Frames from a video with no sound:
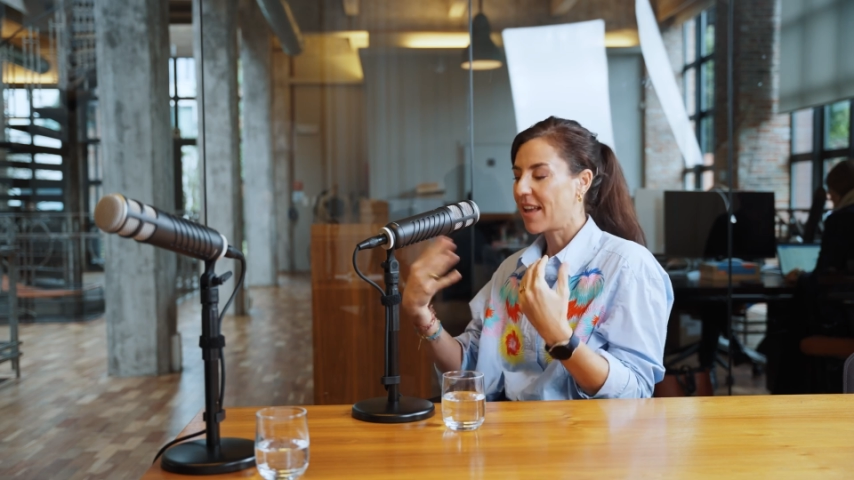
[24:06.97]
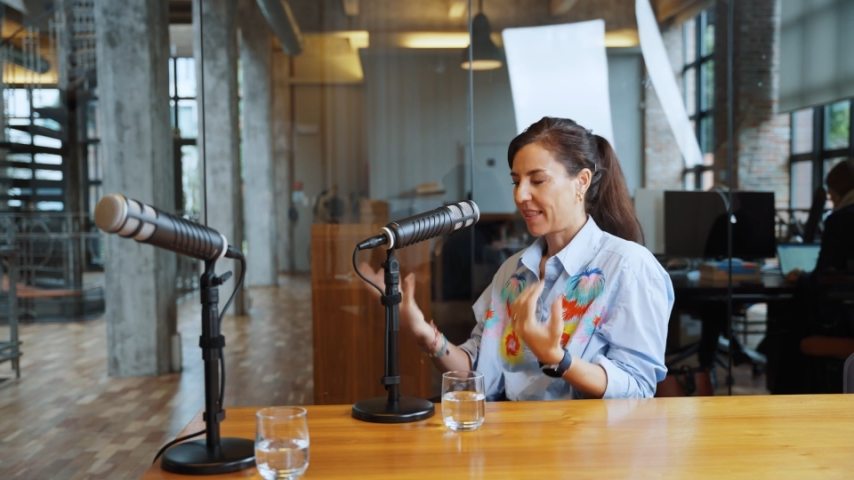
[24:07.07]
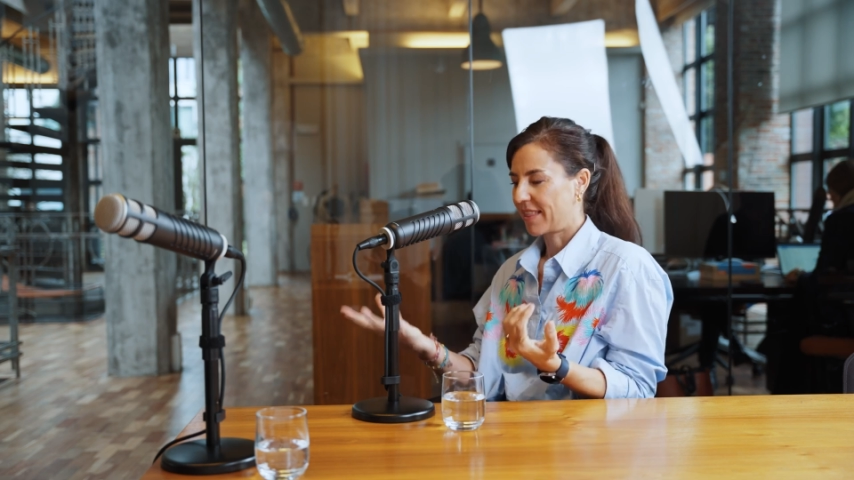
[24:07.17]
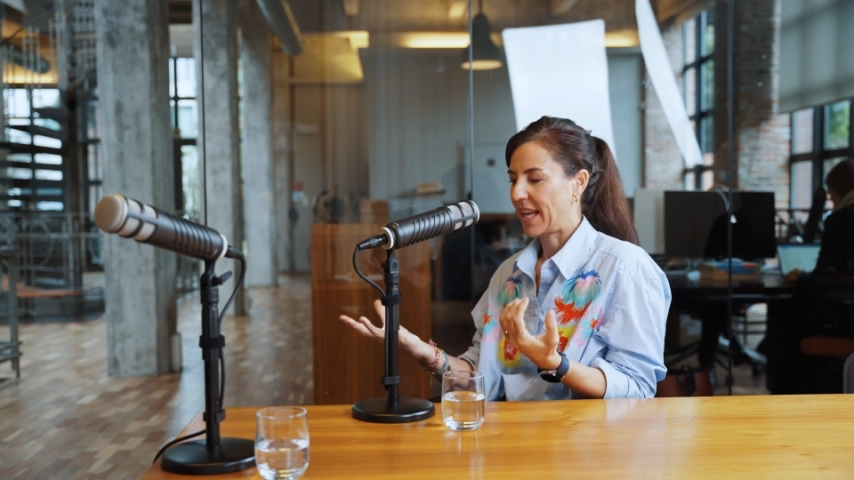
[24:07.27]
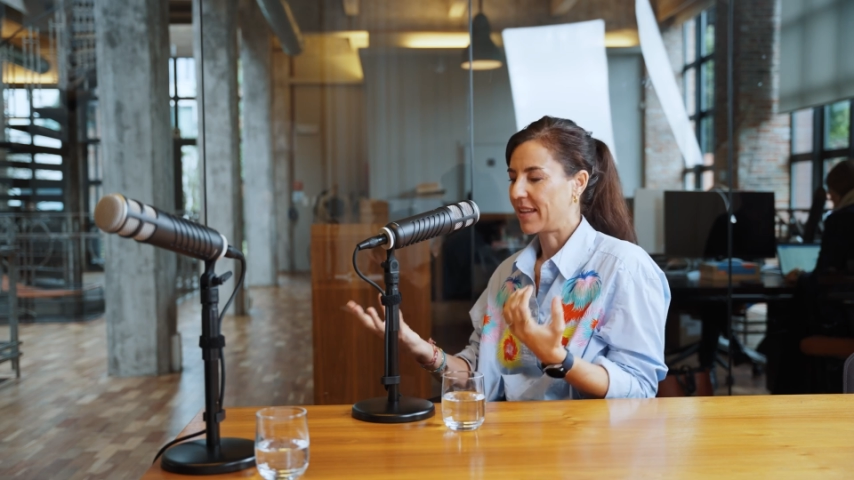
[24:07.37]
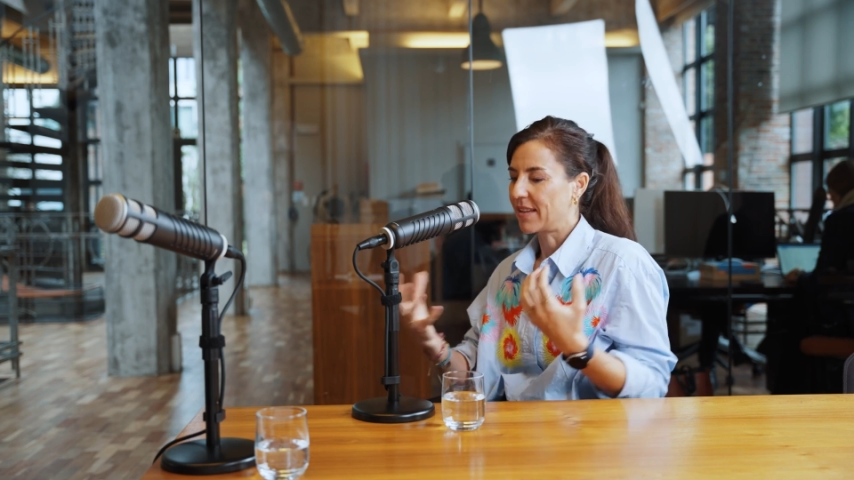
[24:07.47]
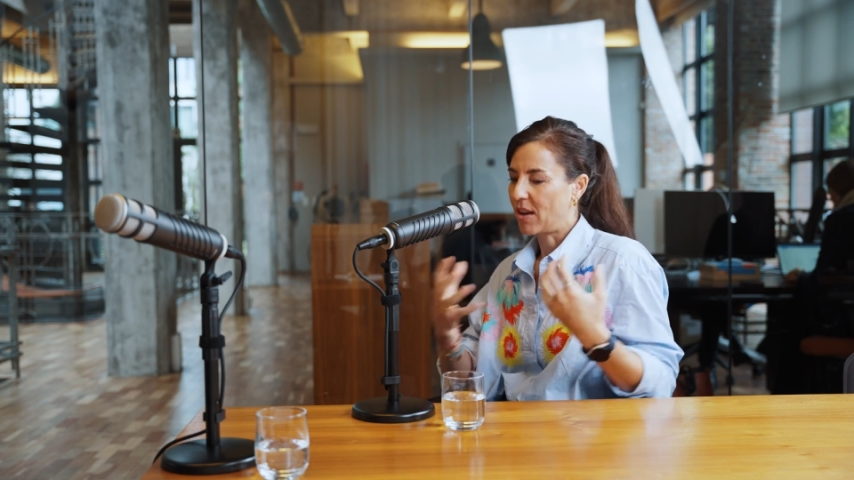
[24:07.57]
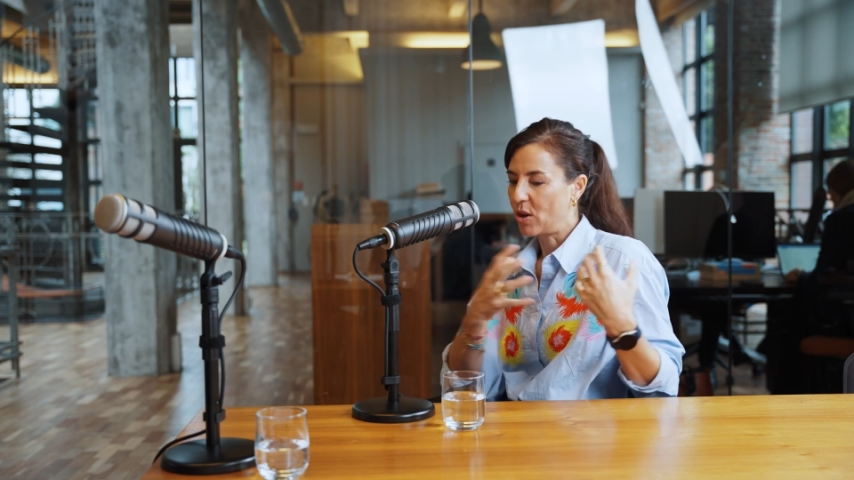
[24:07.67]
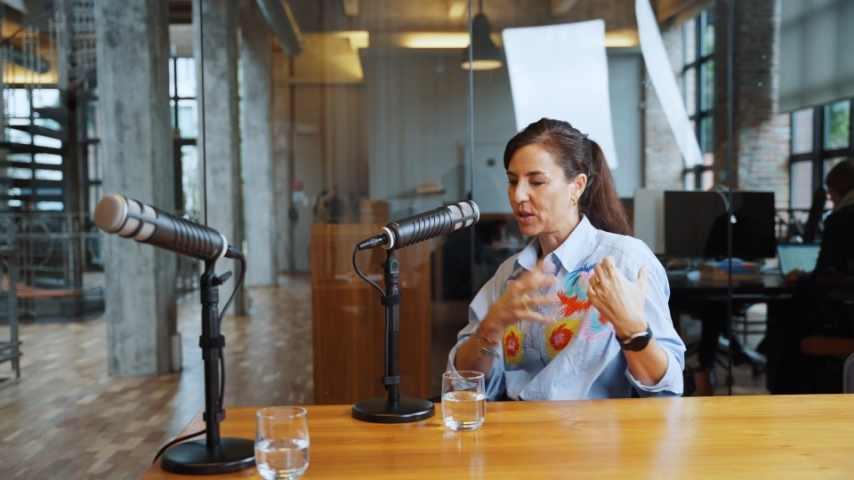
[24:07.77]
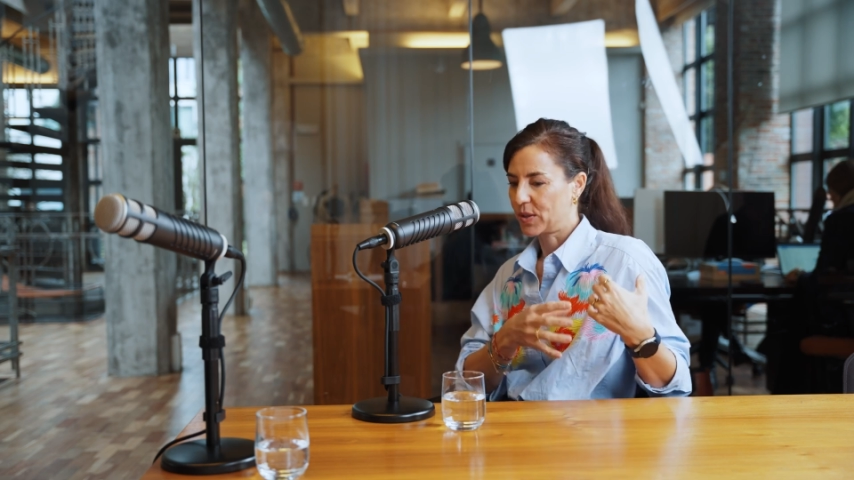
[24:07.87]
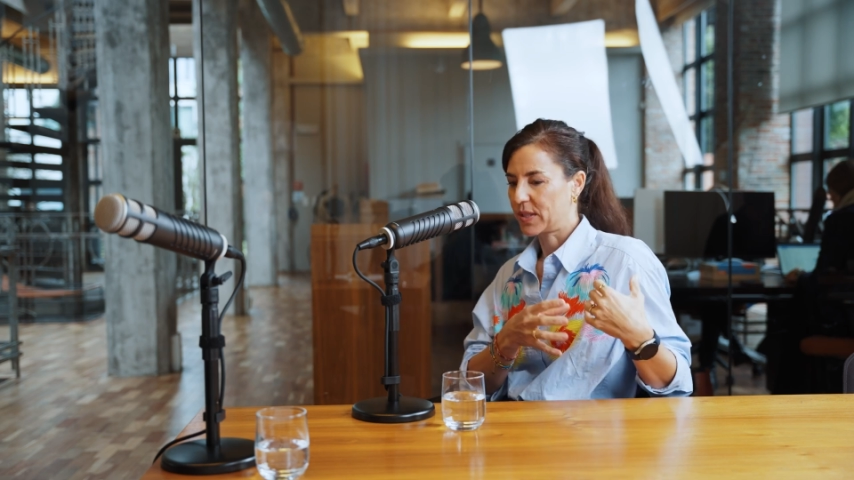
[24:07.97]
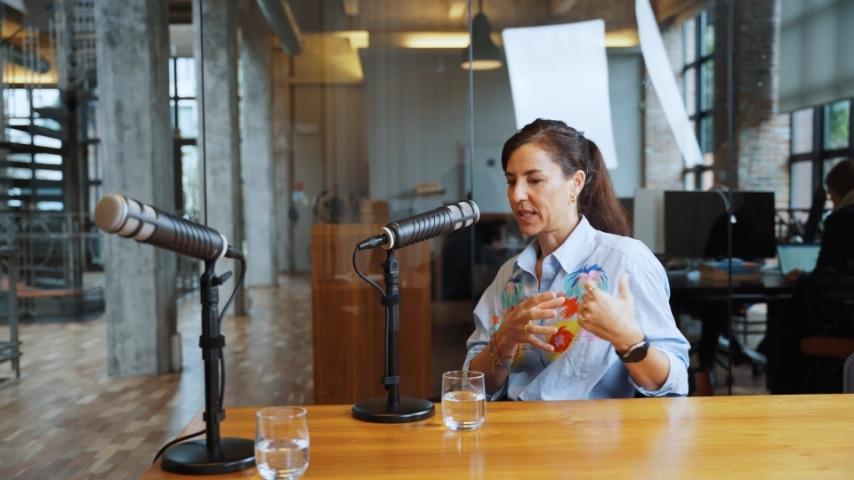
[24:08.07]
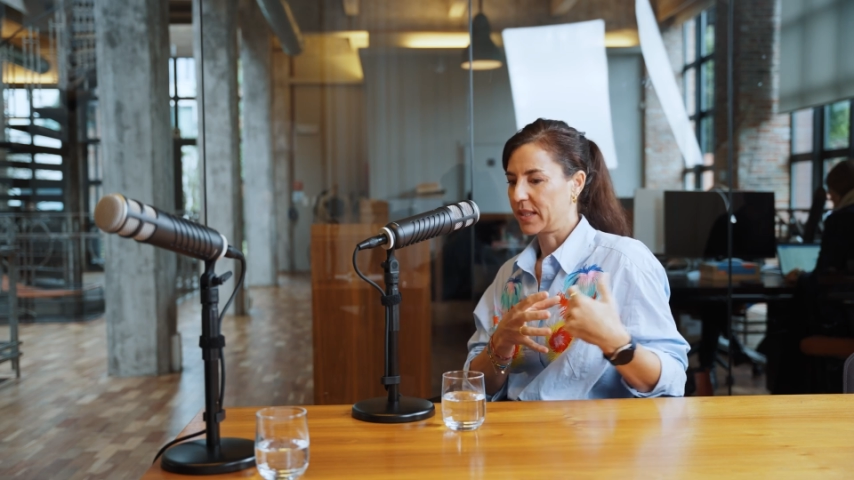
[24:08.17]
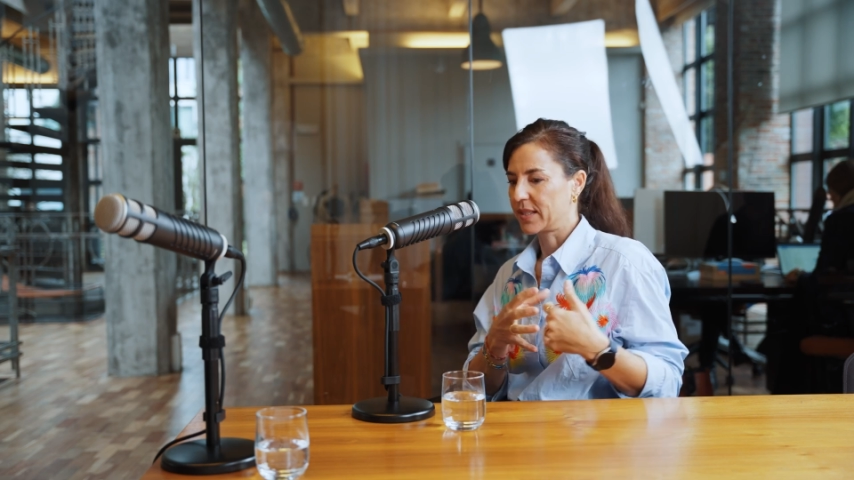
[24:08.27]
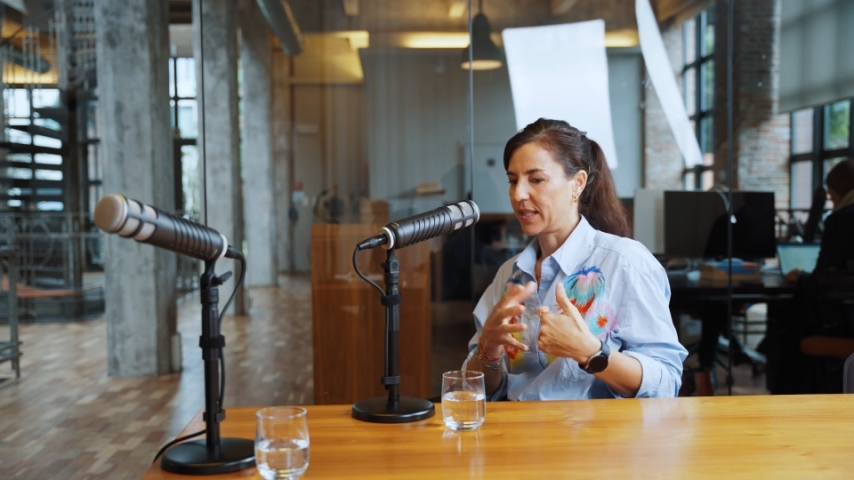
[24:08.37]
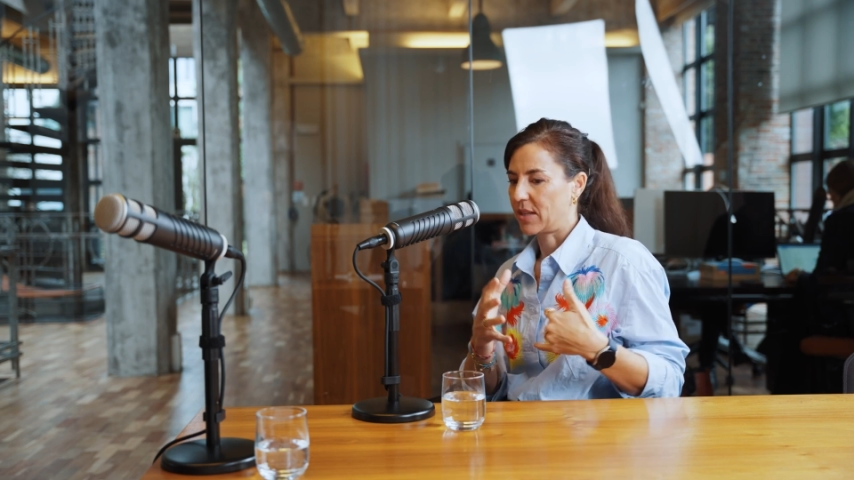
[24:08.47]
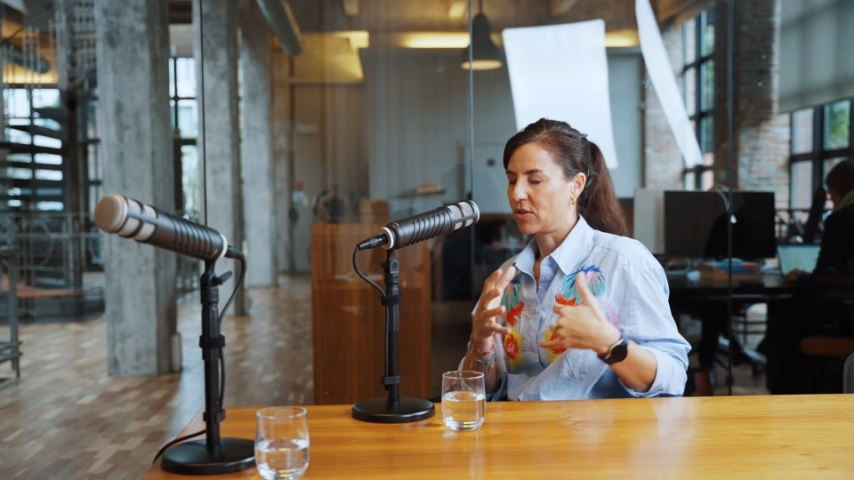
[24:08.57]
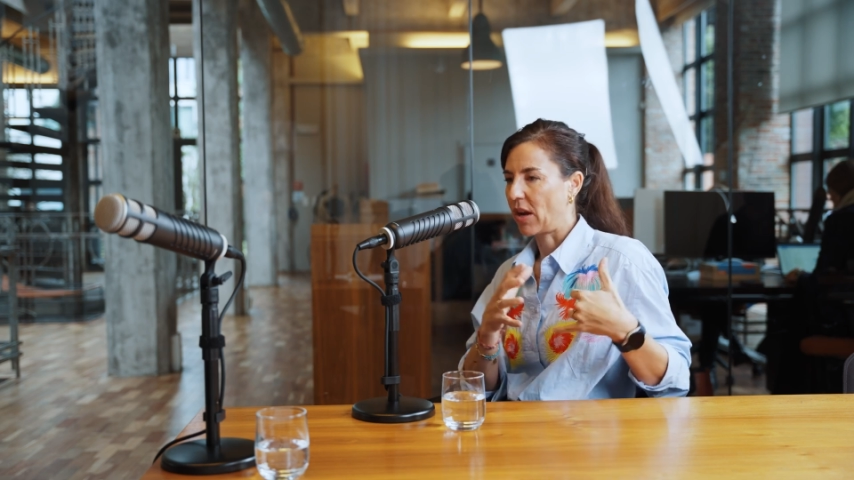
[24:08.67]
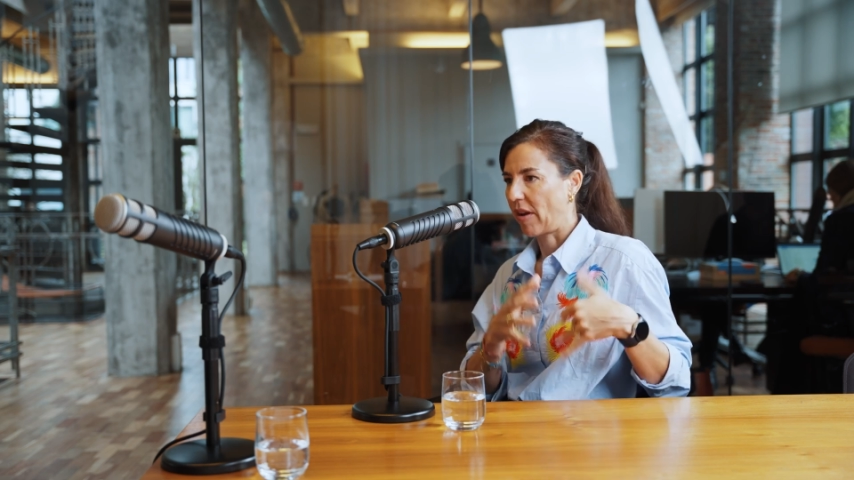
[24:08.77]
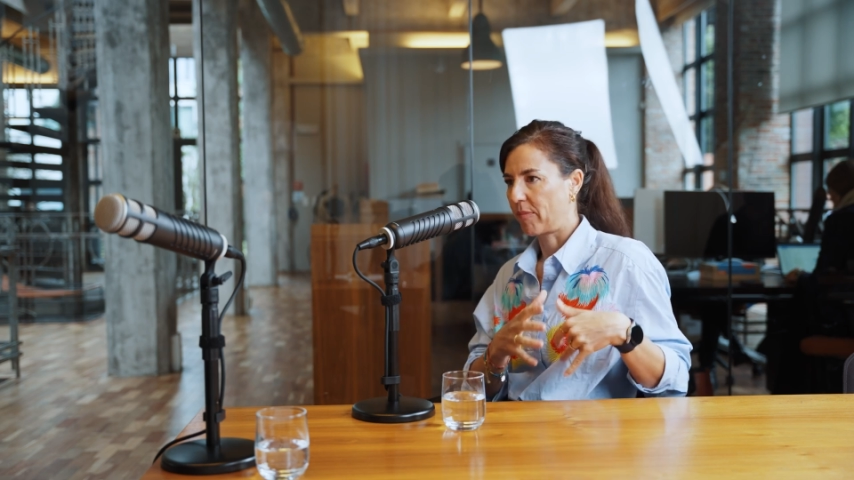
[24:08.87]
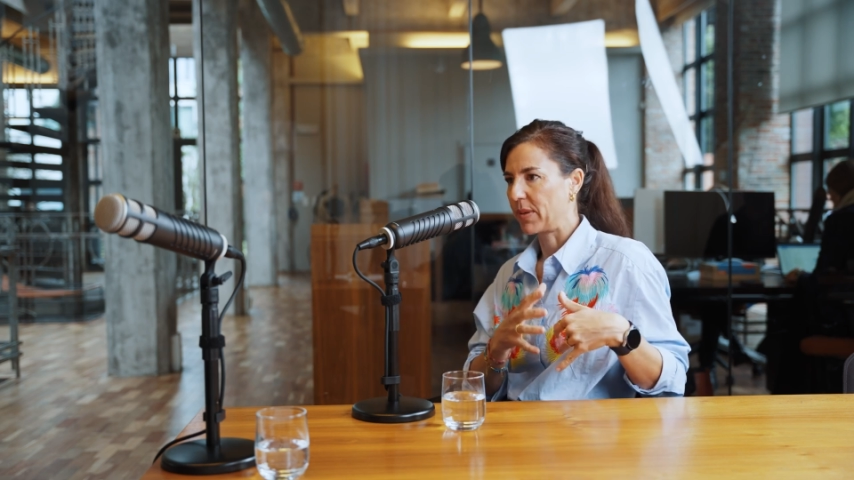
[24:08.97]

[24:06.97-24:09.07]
then all those skills that you have